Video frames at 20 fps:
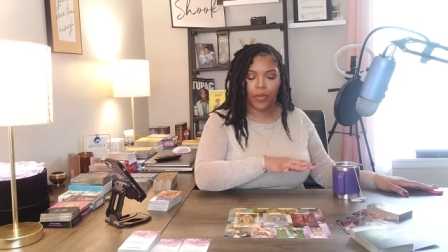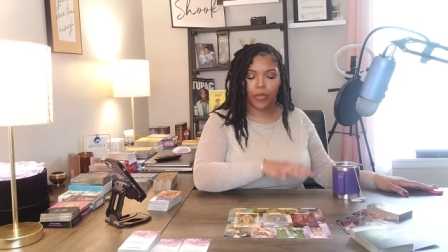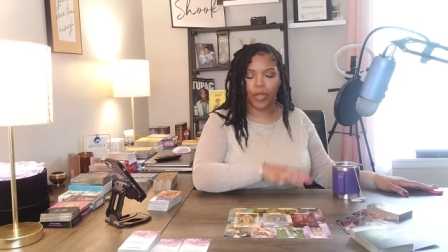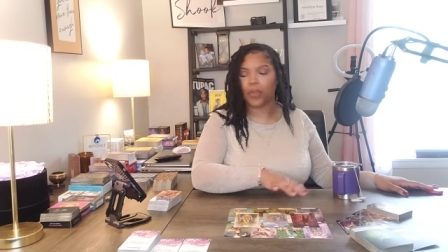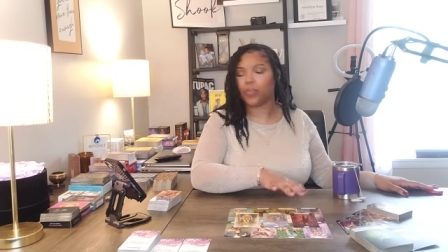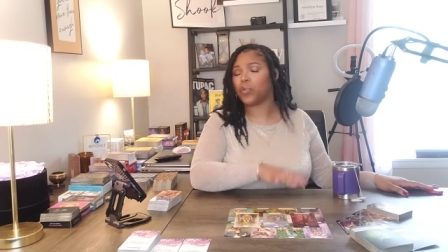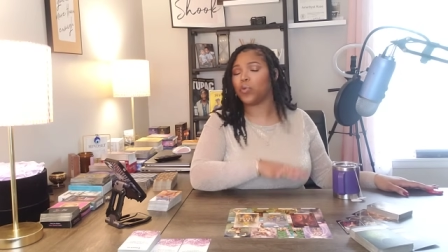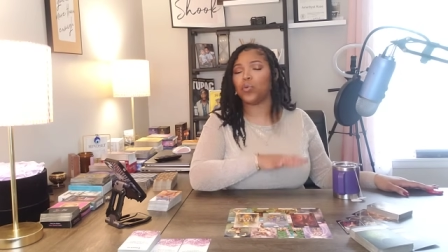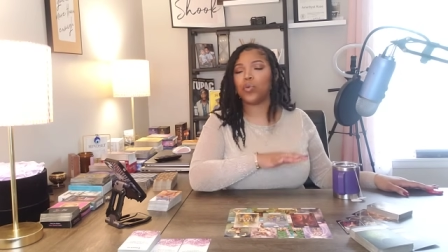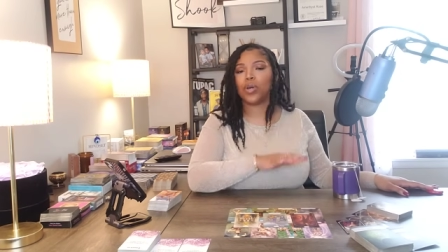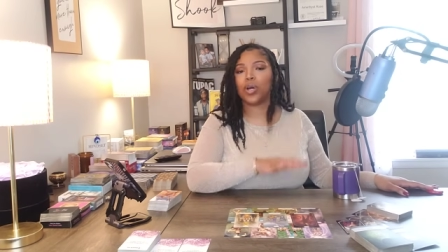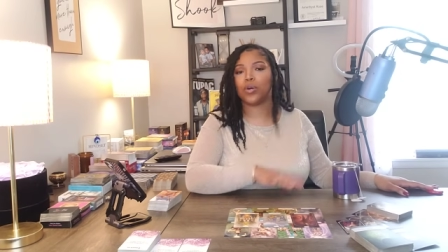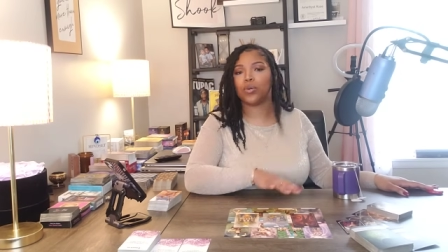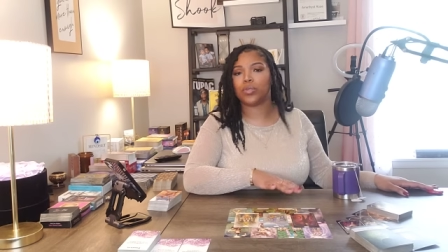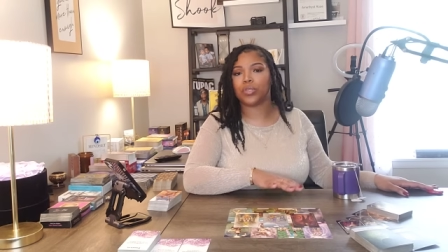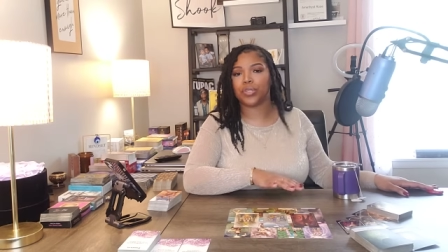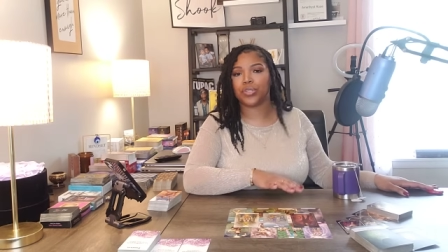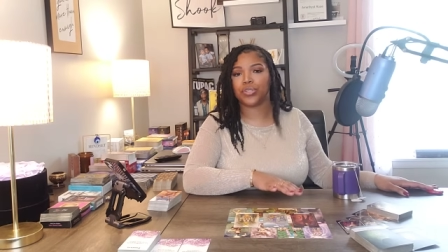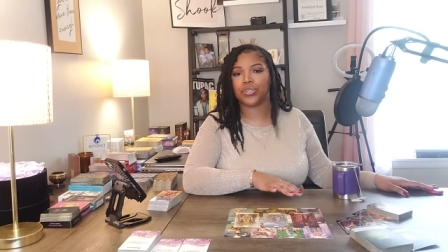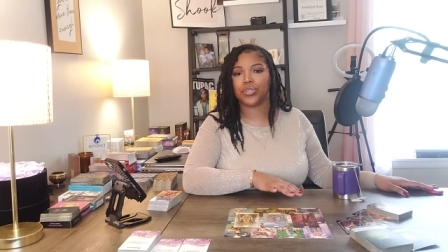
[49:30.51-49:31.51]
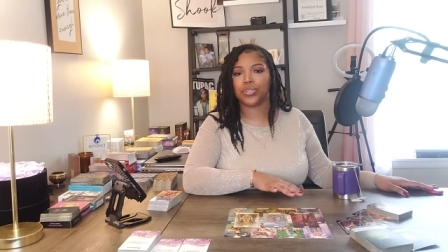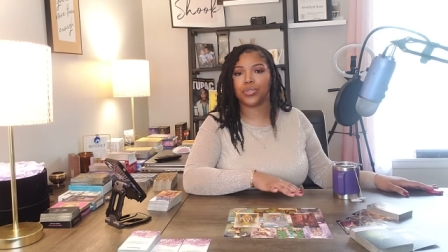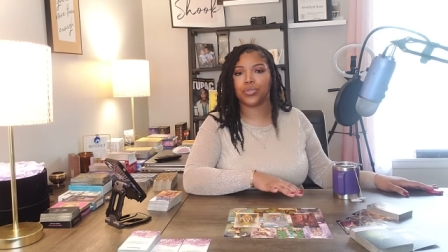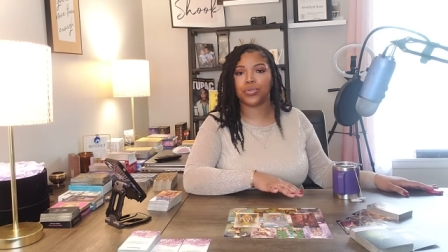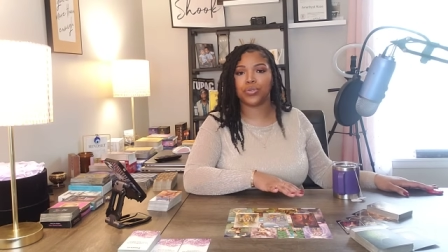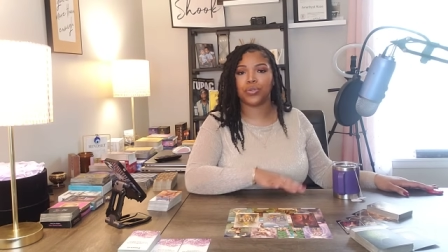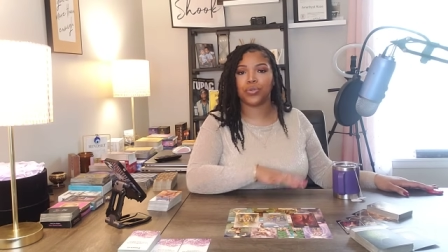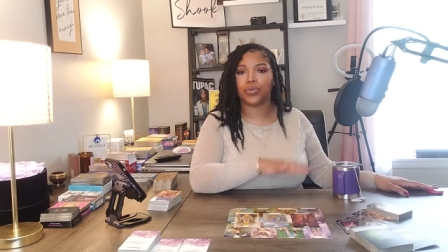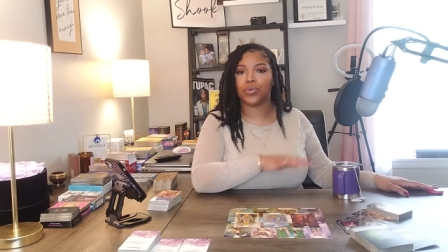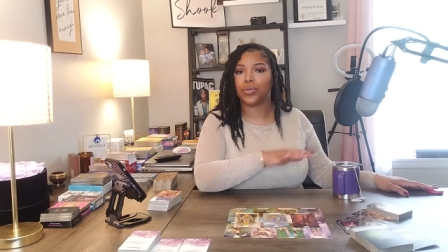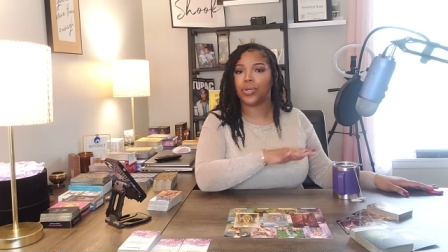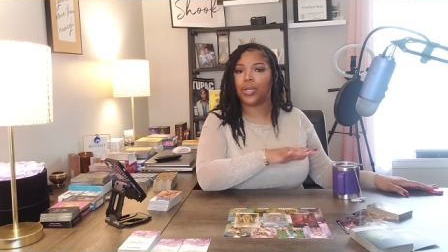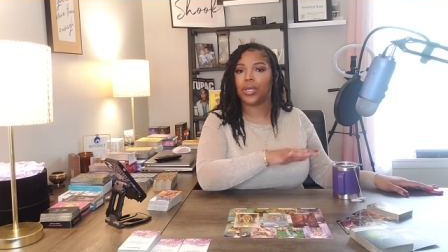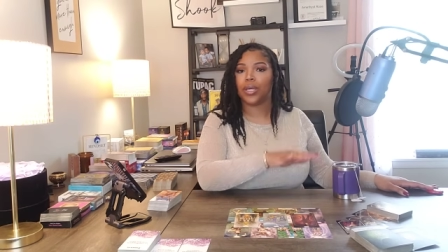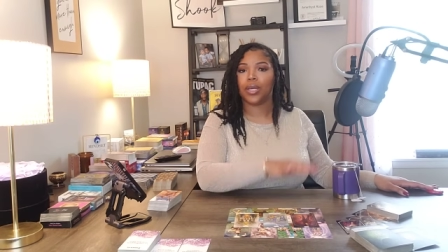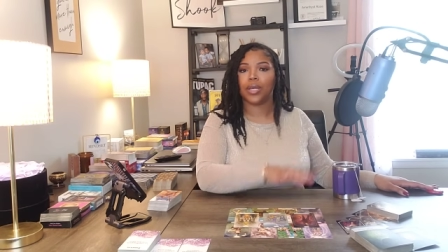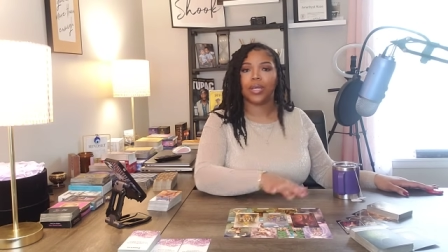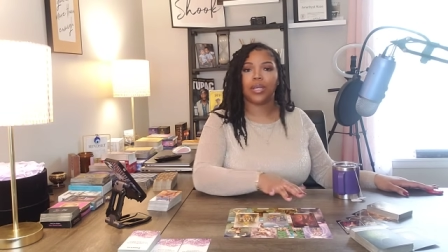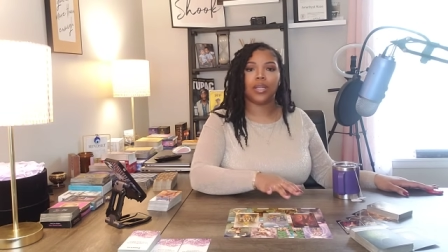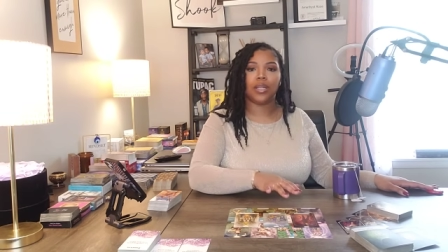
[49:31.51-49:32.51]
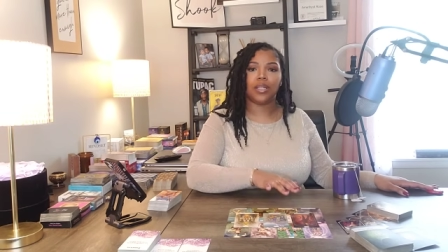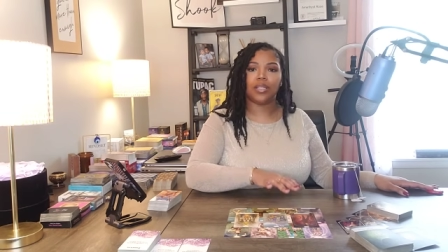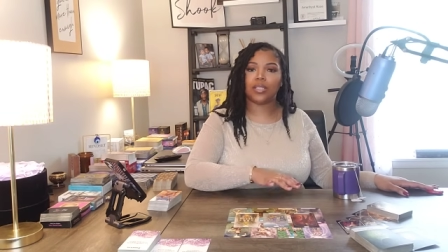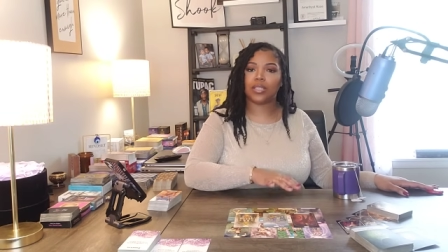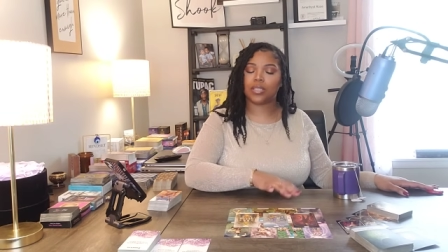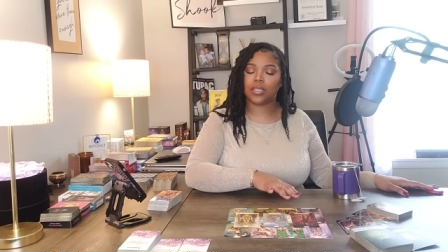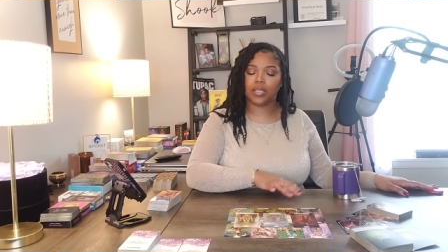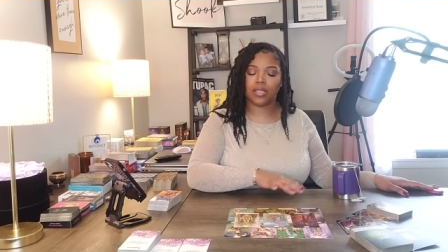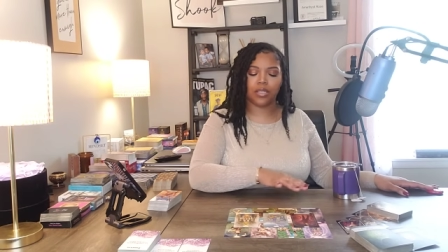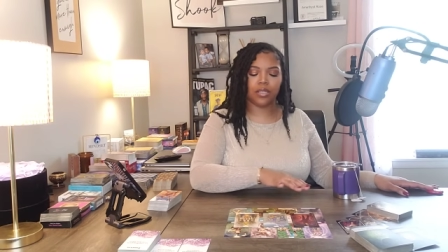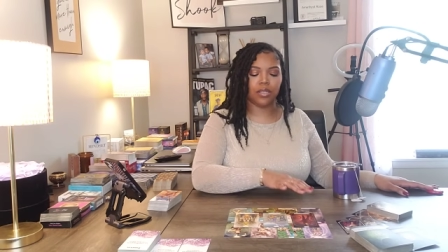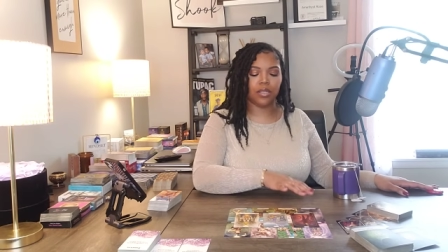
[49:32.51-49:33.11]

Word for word: People who ghosted you, just